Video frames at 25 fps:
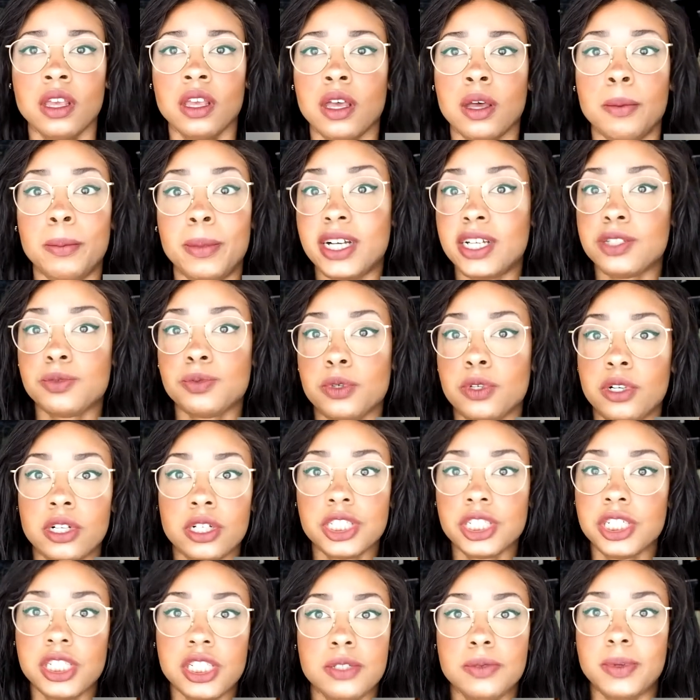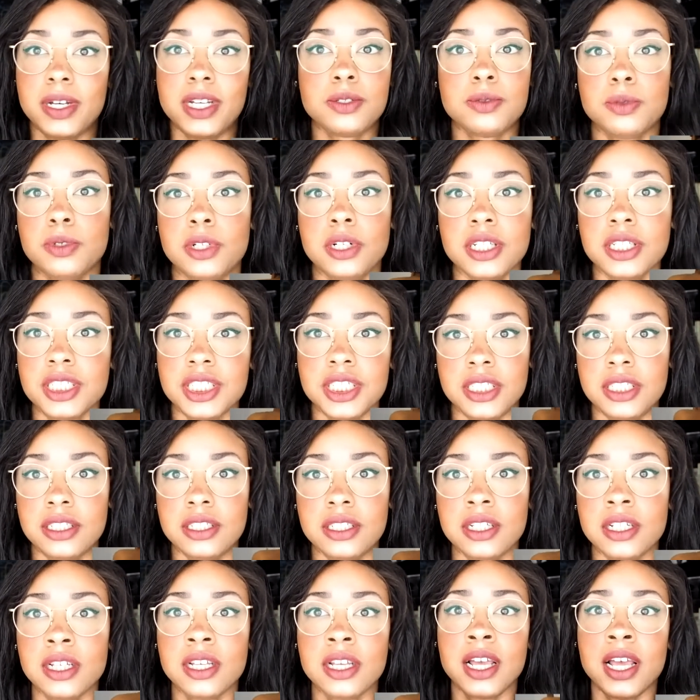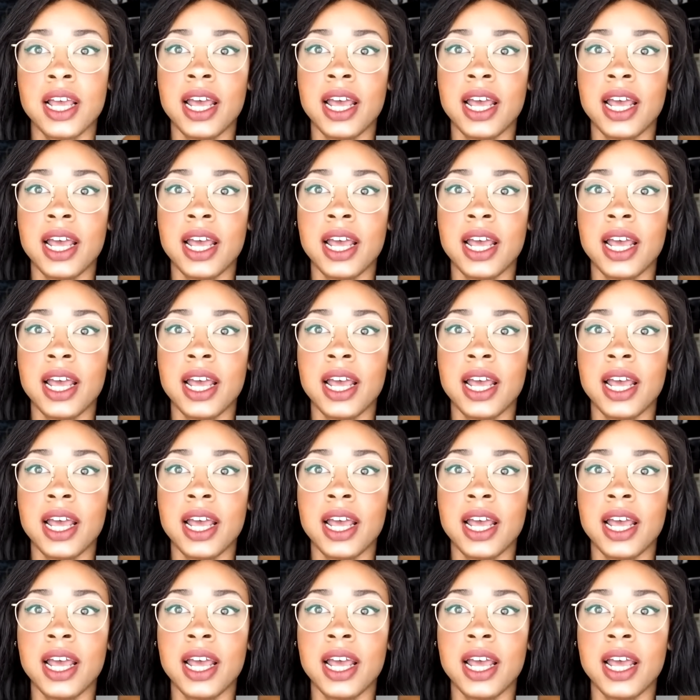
mass production is mass production